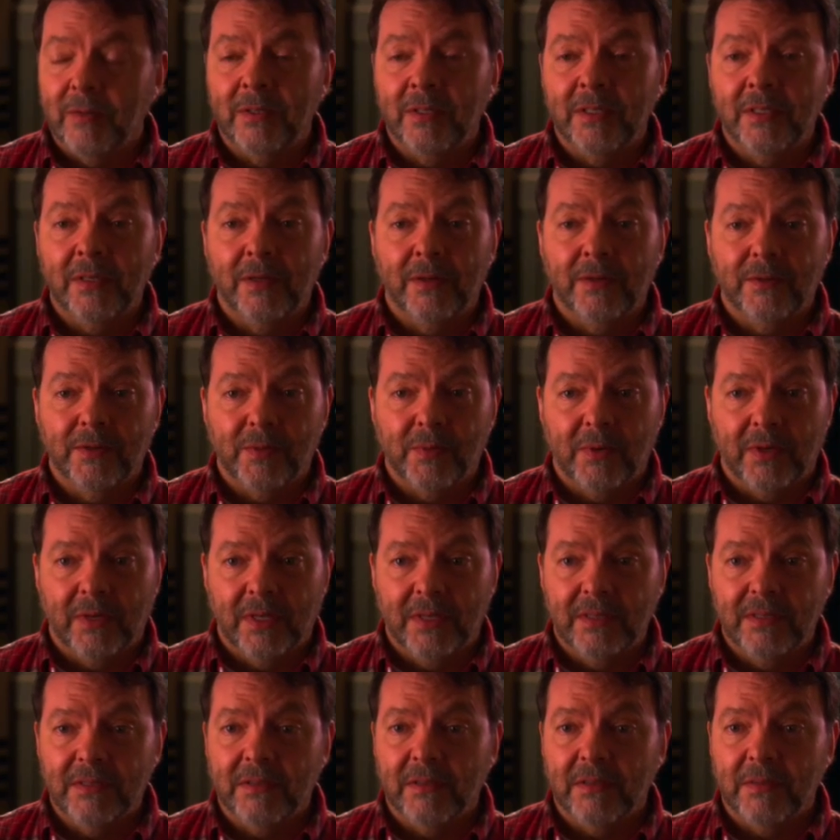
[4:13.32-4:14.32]
only knows what
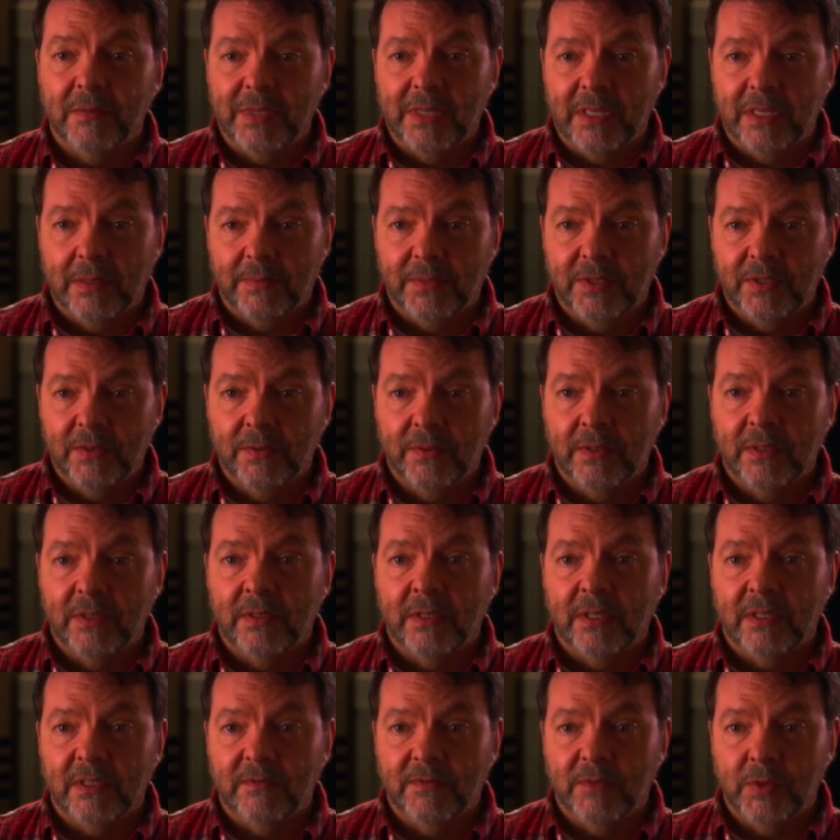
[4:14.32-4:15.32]
he's going to be up to in the
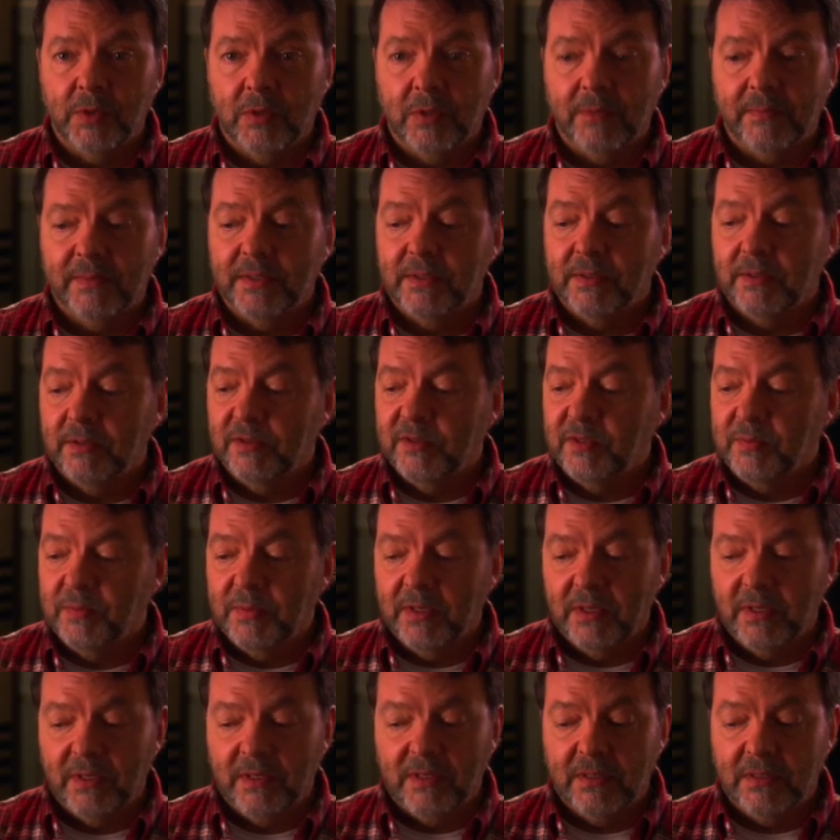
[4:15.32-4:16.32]
next few episodes,
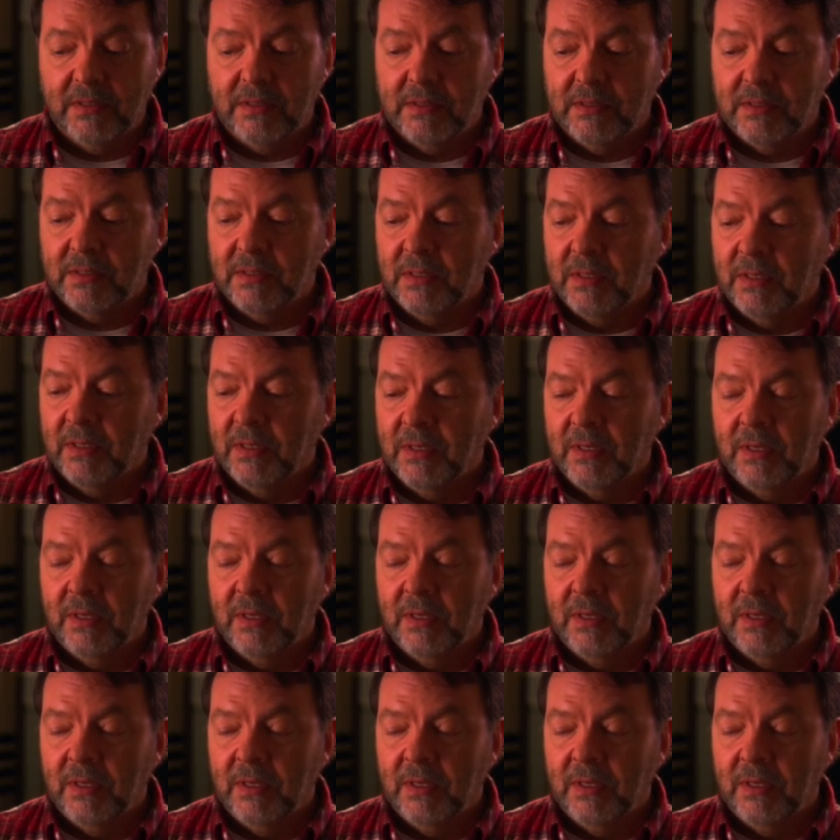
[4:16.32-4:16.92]
but he's